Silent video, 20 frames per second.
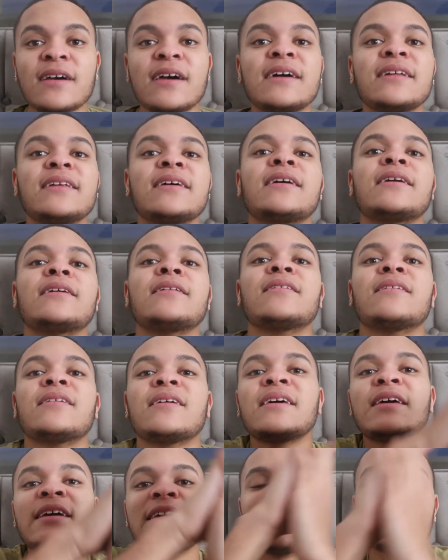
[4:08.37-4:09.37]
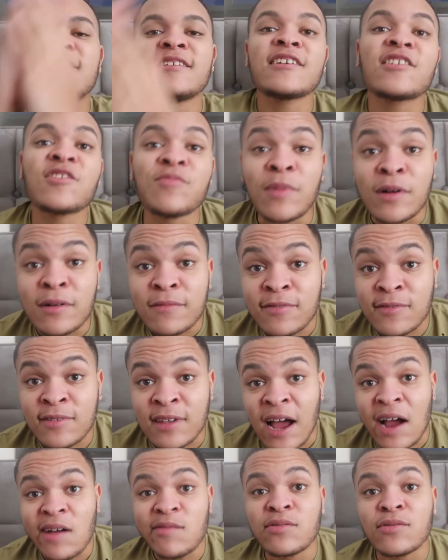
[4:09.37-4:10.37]
and then in 6 months
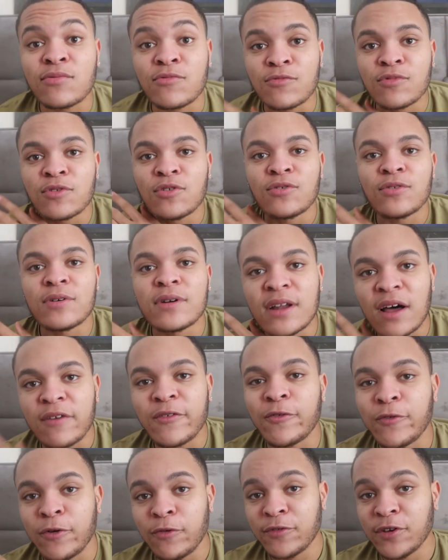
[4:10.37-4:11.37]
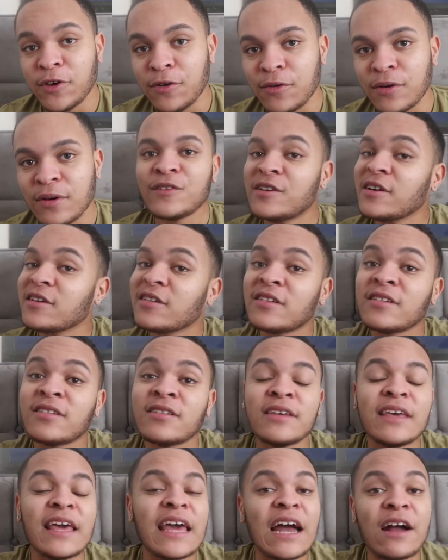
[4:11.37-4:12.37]
time we'll do another review just to
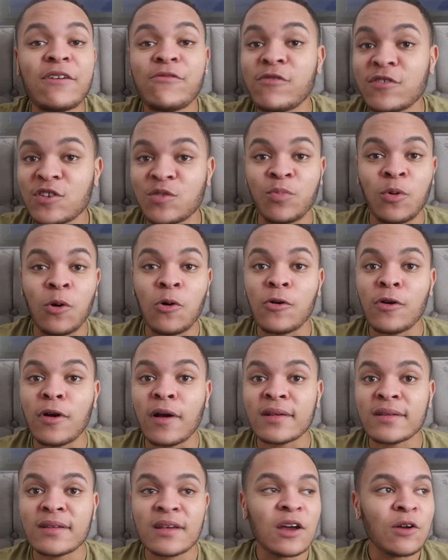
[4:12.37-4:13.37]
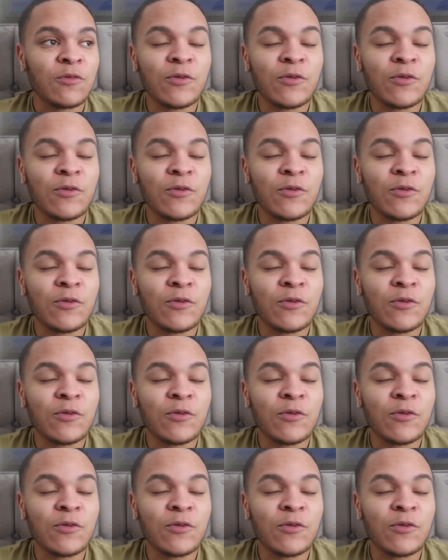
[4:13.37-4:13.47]
see everyone's progress.